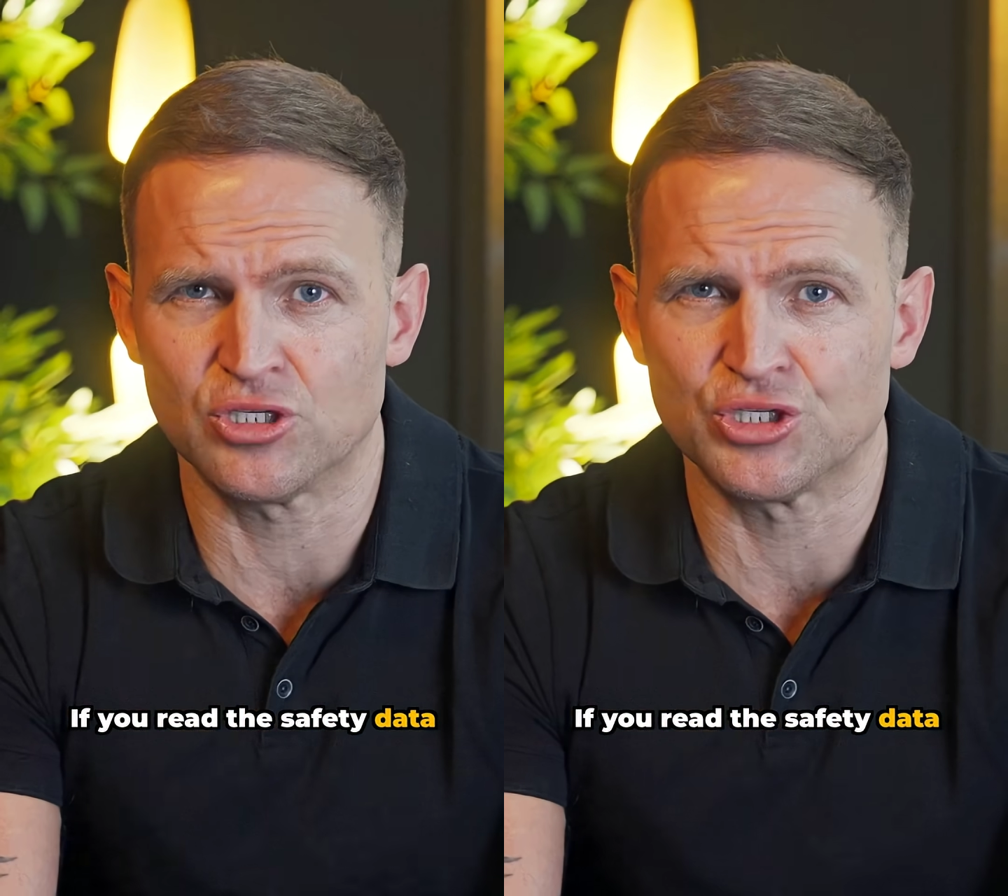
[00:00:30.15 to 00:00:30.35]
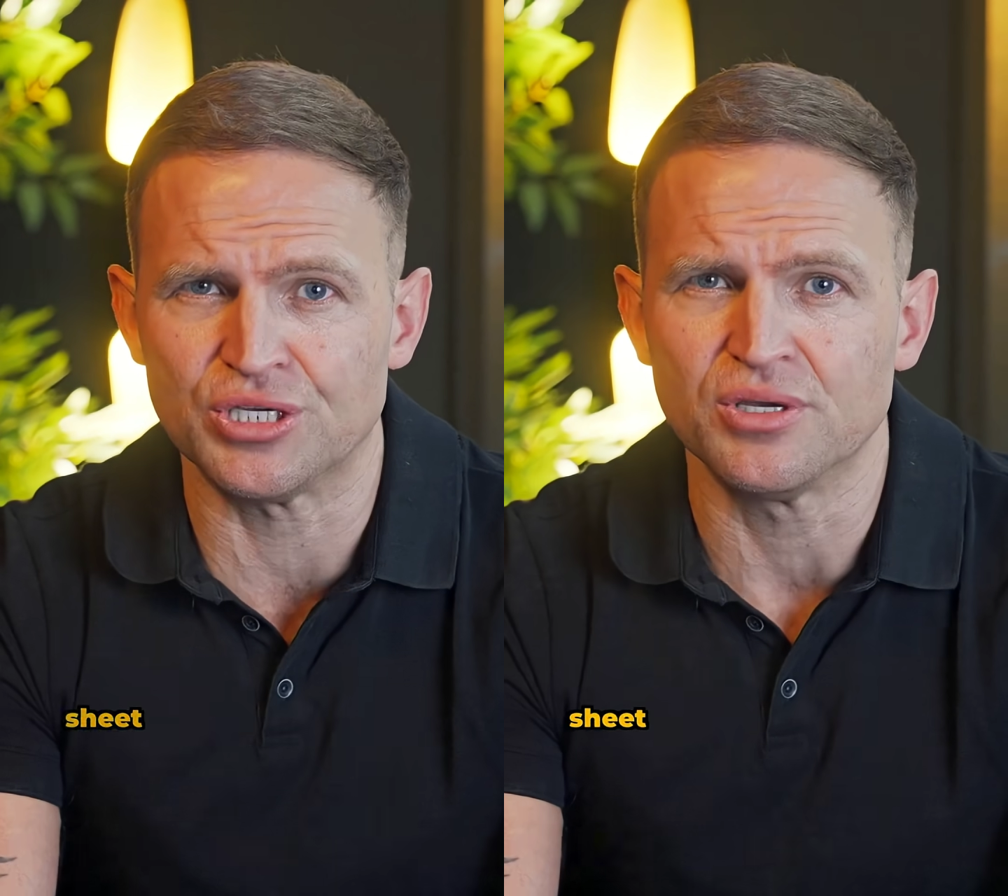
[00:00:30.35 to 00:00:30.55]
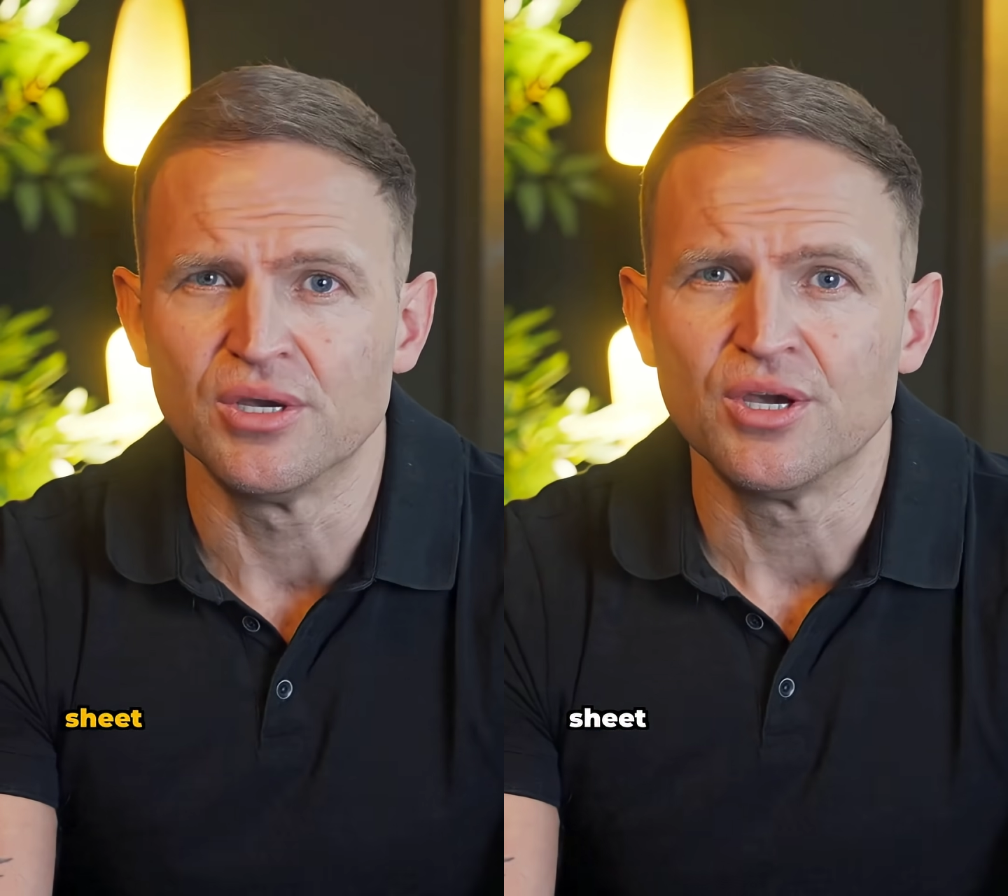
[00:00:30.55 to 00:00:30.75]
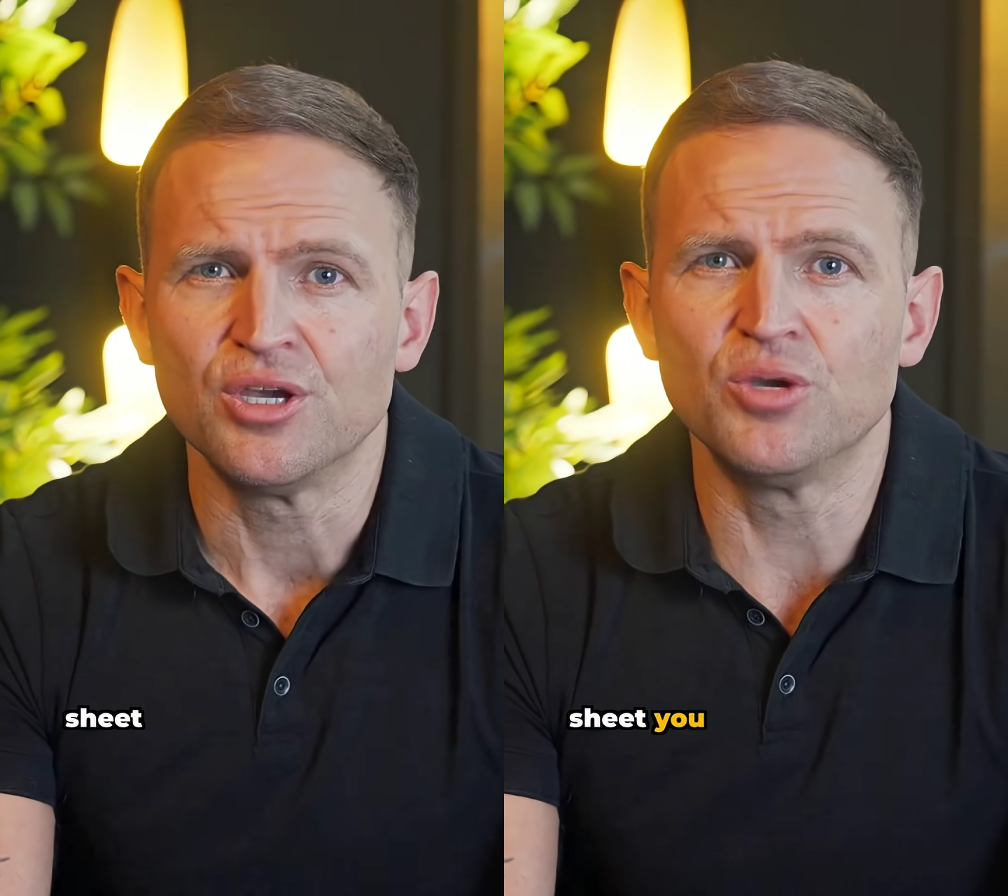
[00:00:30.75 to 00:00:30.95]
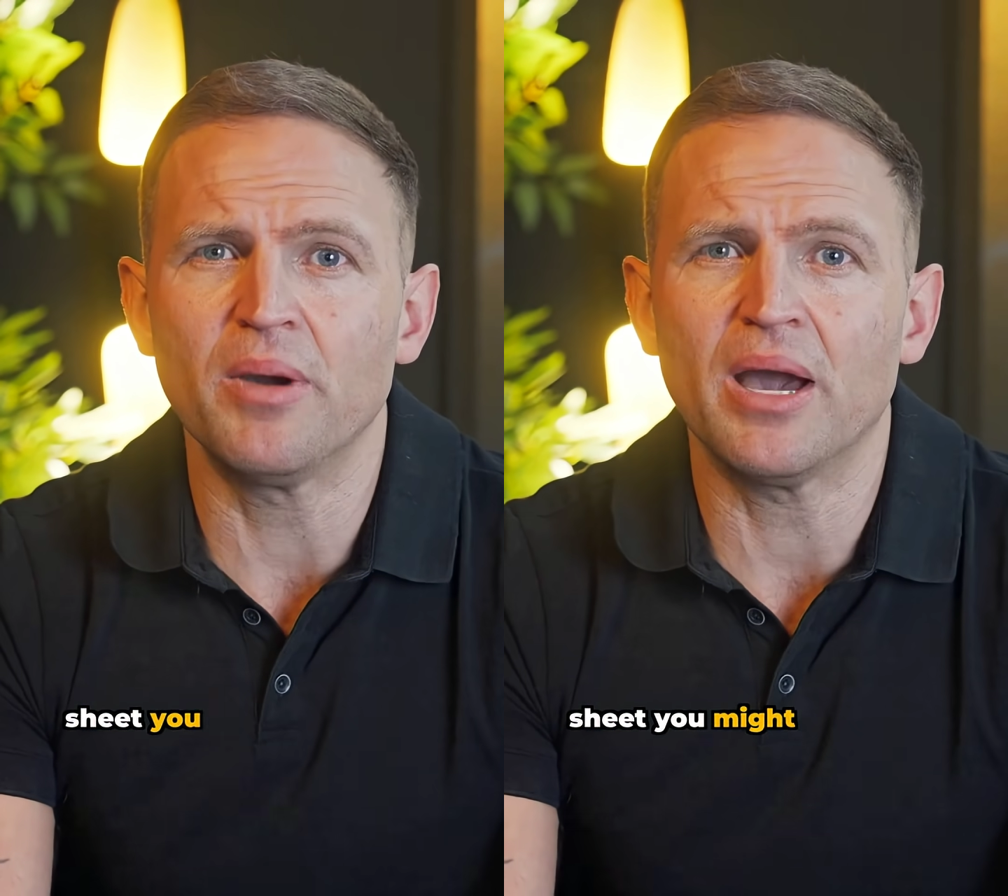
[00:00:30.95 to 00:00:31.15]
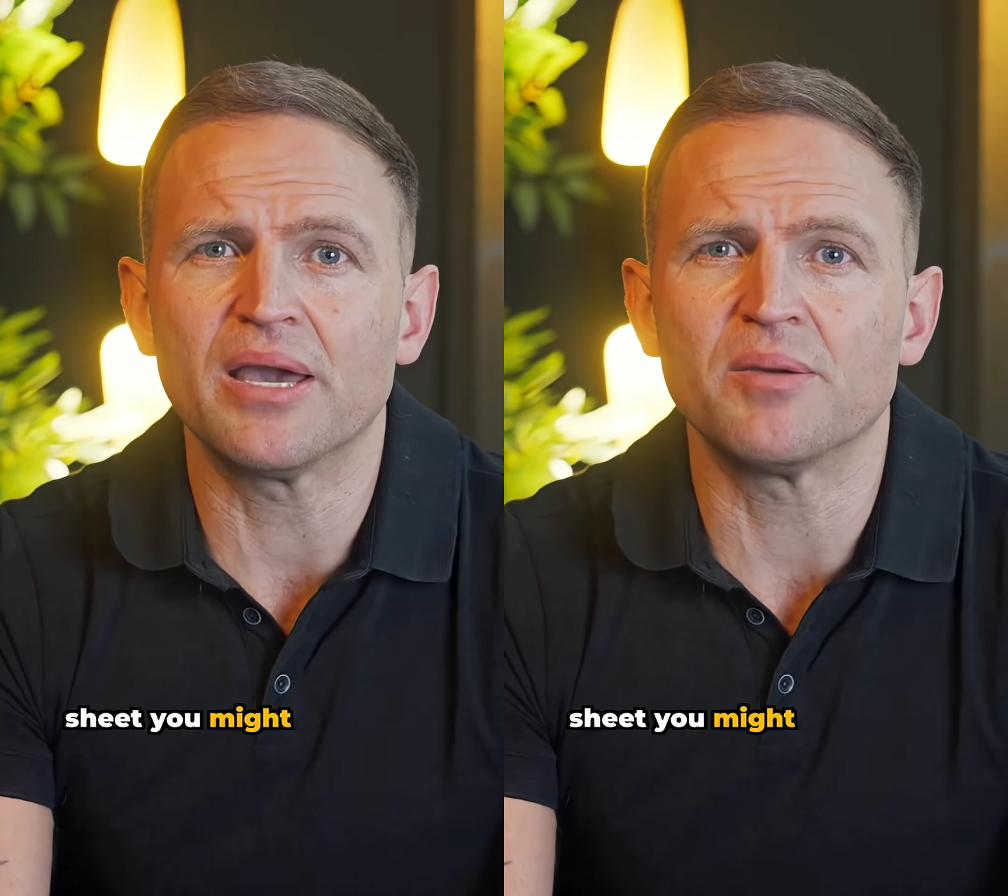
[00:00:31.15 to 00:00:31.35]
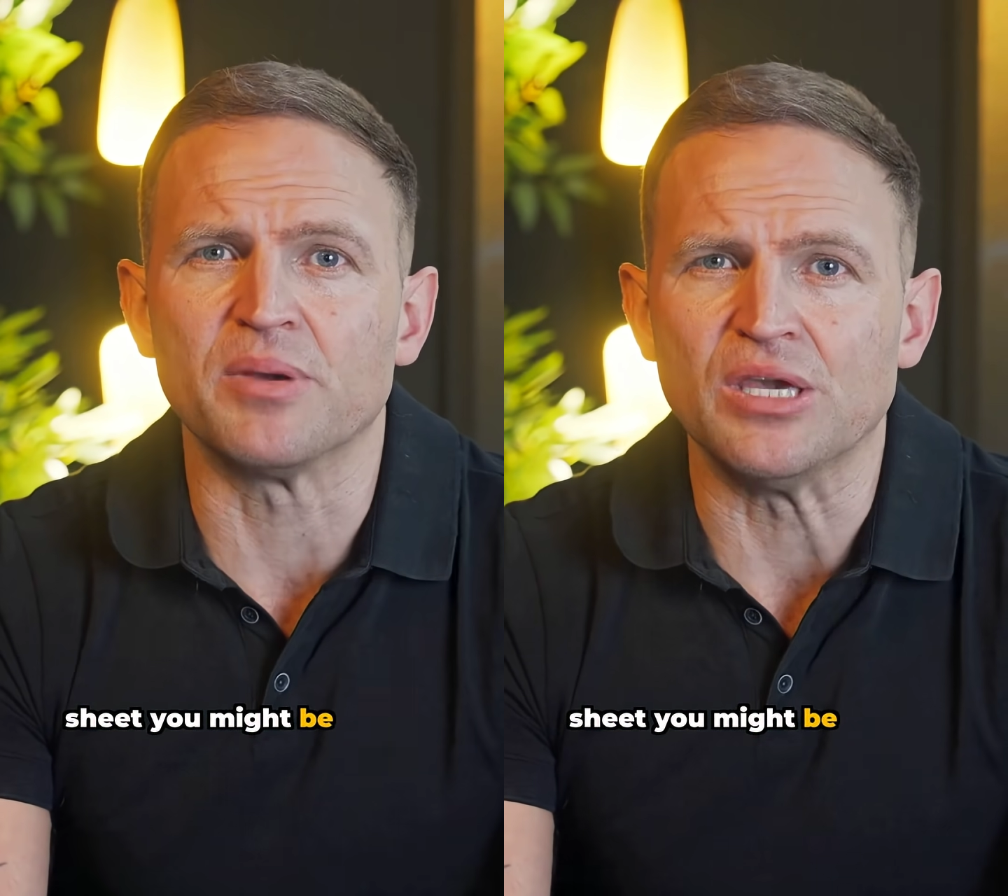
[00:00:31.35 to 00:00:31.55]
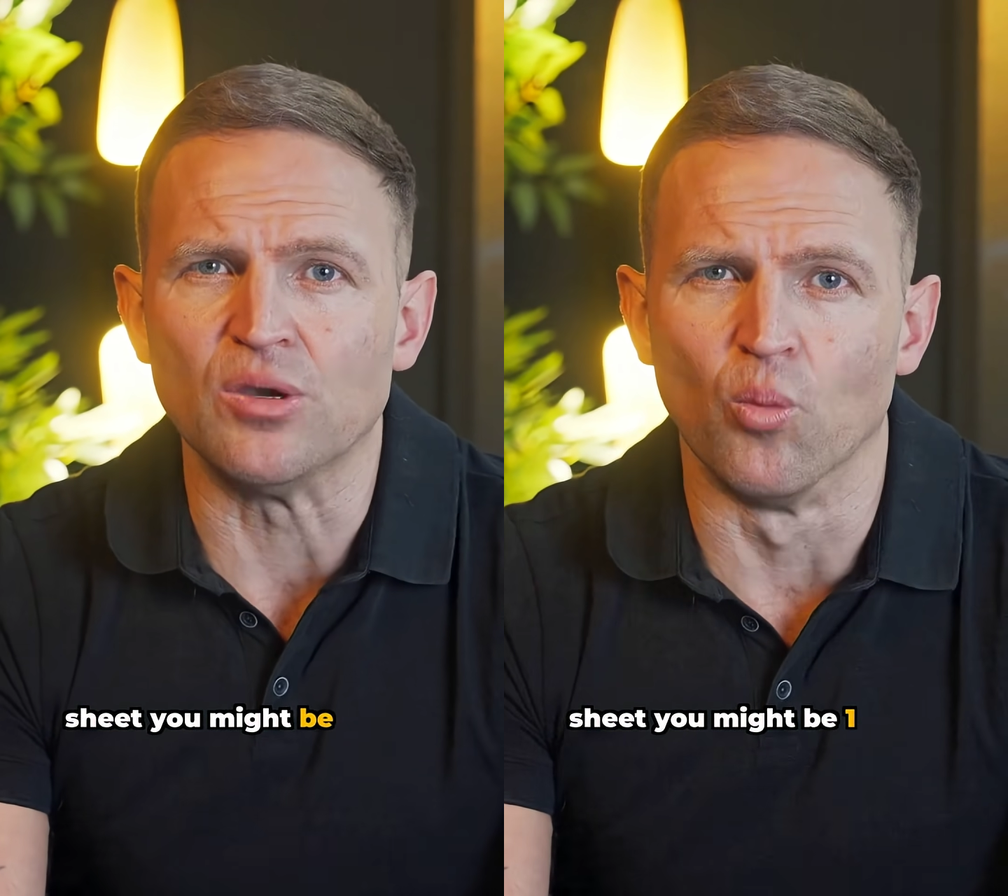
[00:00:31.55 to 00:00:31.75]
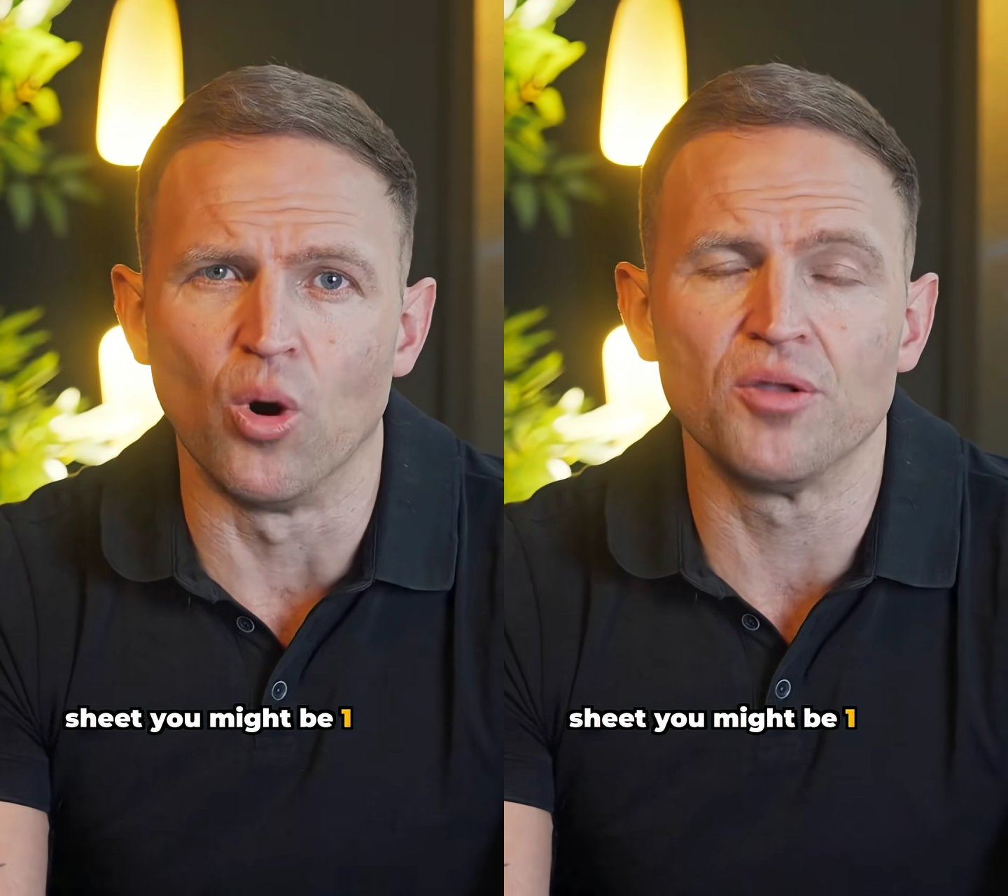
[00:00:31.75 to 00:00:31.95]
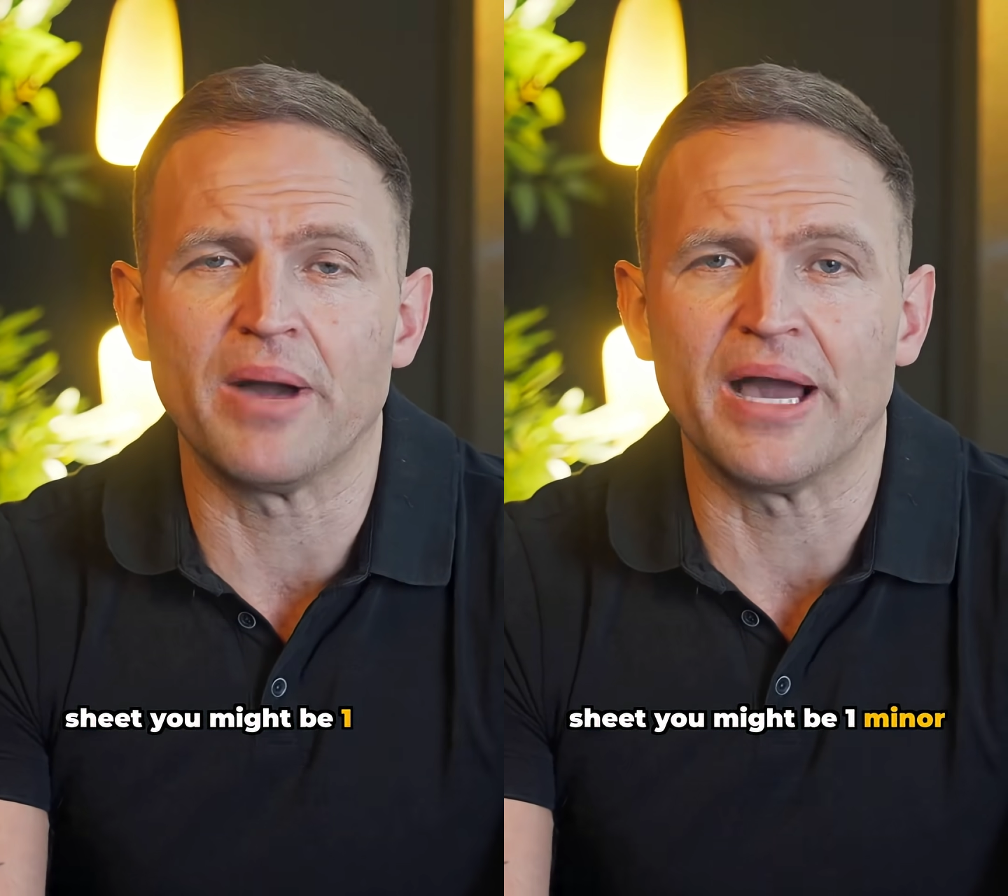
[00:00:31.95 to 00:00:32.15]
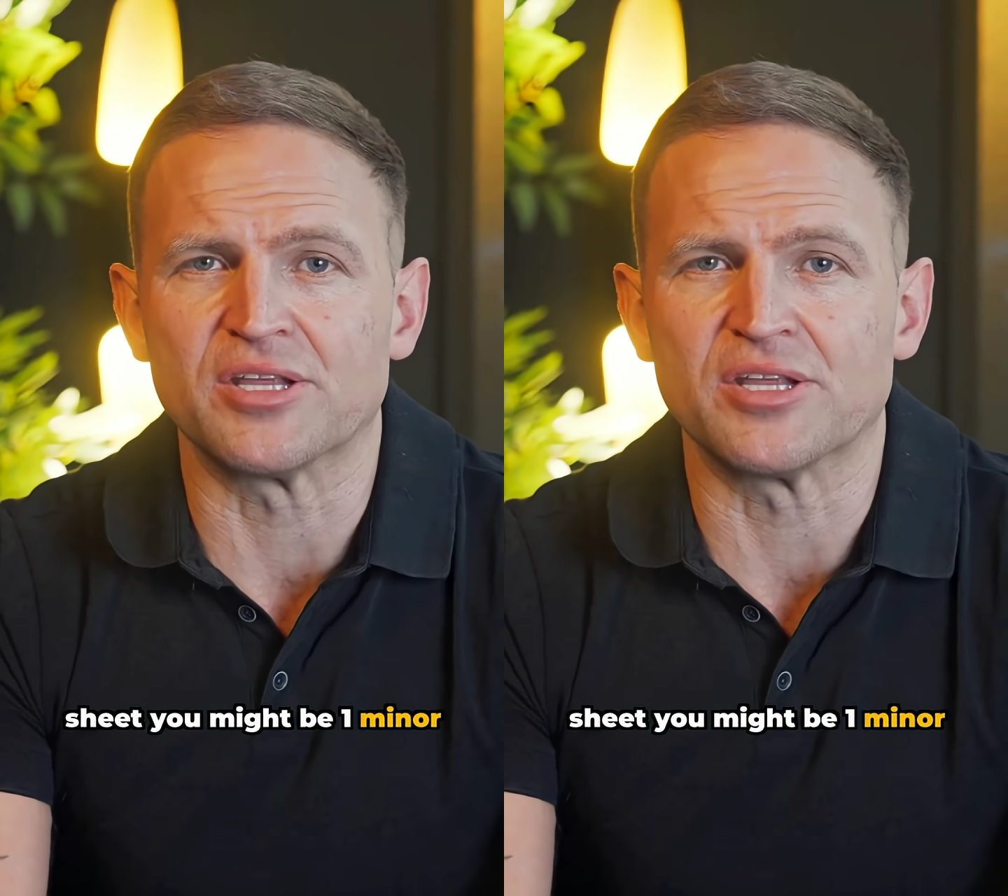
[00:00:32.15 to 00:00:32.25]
sheet, you might be one